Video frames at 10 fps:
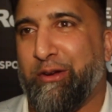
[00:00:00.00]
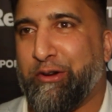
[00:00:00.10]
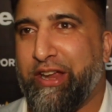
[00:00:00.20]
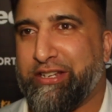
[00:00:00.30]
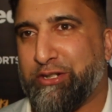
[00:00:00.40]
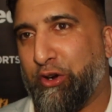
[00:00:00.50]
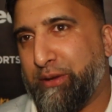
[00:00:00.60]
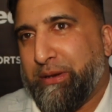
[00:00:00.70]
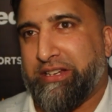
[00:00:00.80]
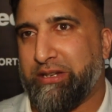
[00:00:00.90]
great story,
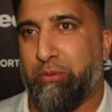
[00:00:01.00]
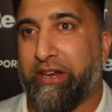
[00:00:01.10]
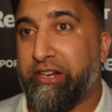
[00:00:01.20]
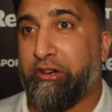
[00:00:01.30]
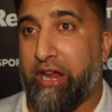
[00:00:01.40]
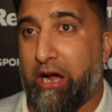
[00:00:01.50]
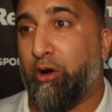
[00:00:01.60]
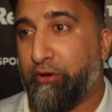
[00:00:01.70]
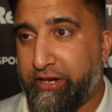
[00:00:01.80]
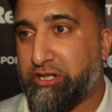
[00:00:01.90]
but listen, we're going to create our
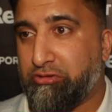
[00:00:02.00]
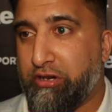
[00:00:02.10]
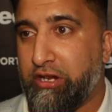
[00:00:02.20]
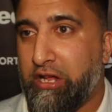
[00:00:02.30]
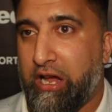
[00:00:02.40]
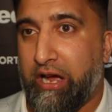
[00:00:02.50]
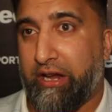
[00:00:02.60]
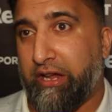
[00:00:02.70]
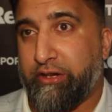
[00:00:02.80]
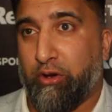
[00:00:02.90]
own history, and
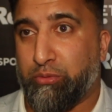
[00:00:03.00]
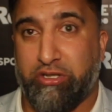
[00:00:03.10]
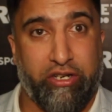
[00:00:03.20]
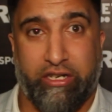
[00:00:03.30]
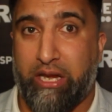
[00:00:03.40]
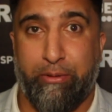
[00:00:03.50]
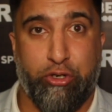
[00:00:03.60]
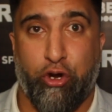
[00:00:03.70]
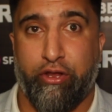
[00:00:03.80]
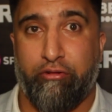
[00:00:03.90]
uh, you know, we're just going to keep
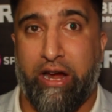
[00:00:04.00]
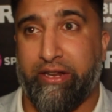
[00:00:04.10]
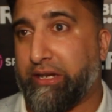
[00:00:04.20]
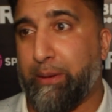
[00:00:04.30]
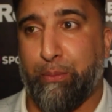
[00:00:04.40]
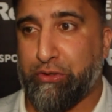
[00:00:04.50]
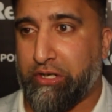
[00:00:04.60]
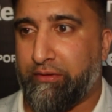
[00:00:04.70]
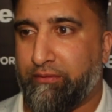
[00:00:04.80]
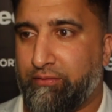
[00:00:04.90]
enjoying the ride and keep
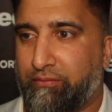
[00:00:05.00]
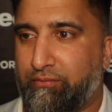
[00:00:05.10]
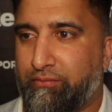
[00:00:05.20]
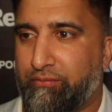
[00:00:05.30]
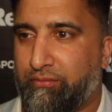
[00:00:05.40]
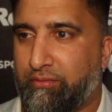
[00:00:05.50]
pushing. Izzy